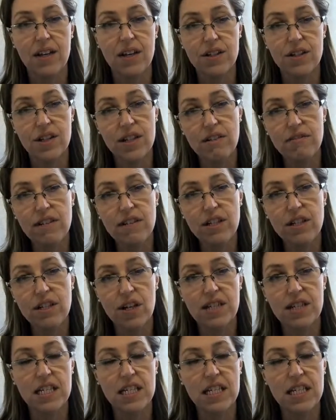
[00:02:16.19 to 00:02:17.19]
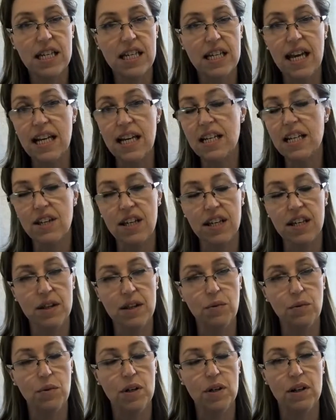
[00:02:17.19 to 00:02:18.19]
So they're interested in anything
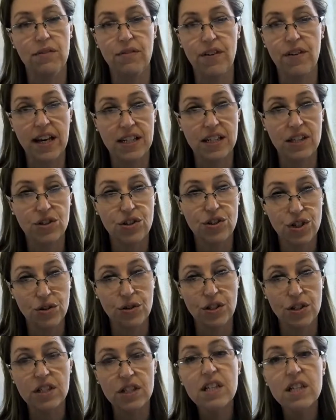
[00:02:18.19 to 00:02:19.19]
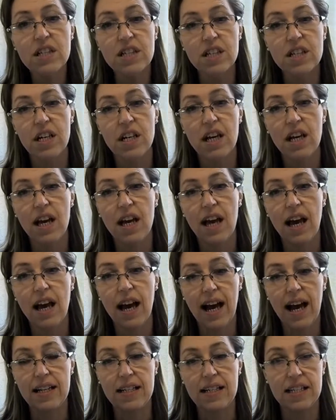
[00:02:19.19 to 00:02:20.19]
that would affect the student
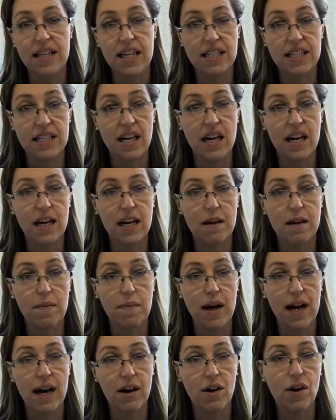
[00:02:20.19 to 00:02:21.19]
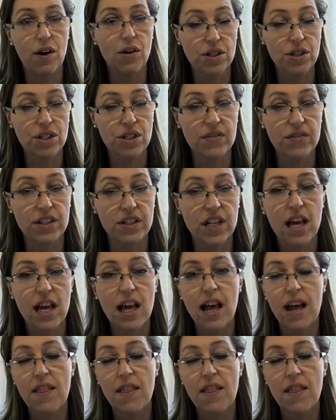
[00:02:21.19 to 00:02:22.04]
and their time at Oxford.